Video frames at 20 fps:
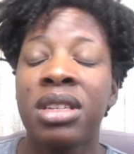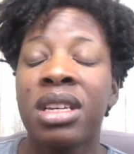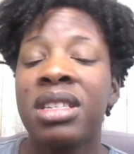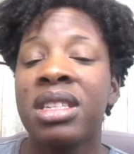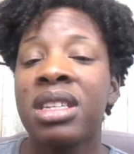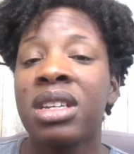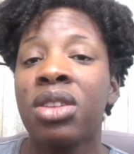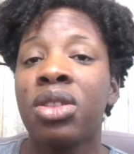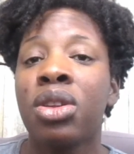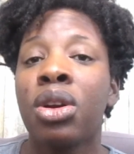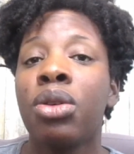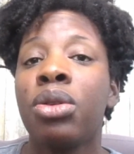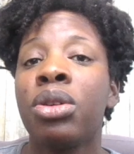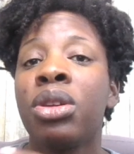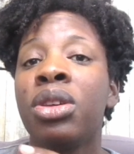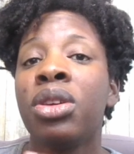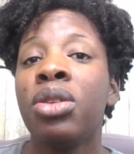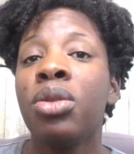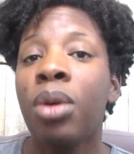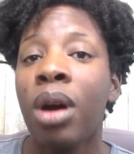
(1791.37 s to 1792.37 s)
because it'll throw
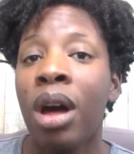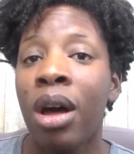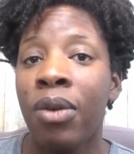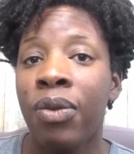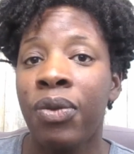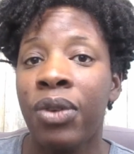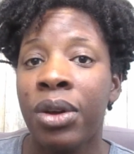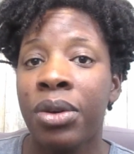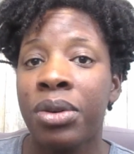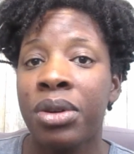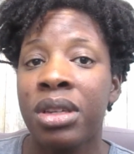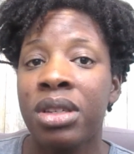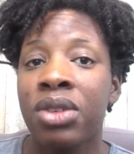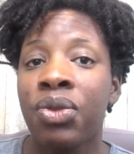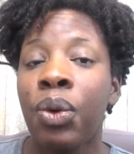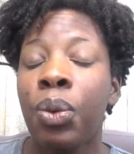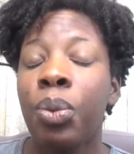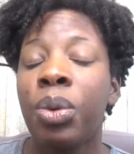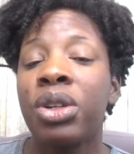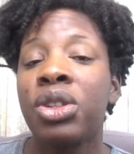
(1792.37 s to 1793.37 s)
you off focus
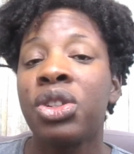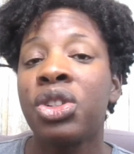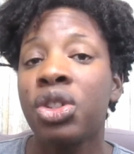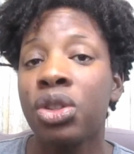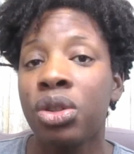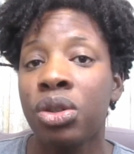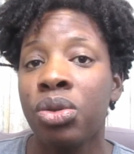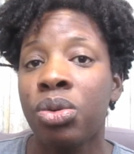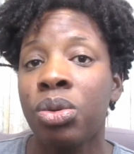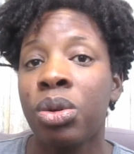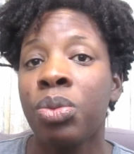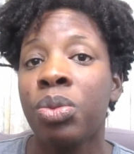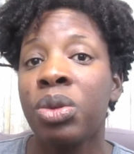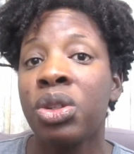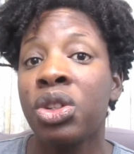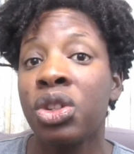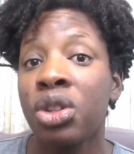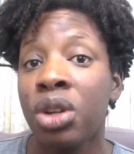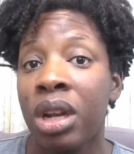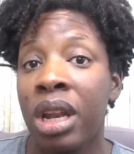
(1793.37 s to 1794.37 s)
for what you're doing
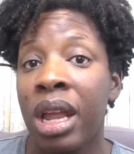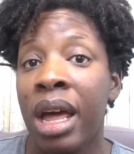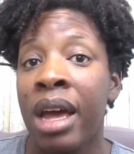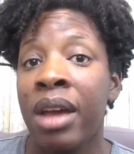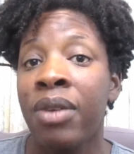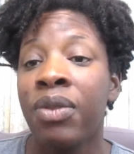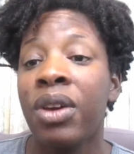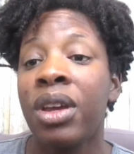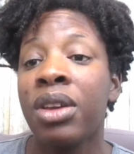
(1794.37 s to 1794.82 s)
with your life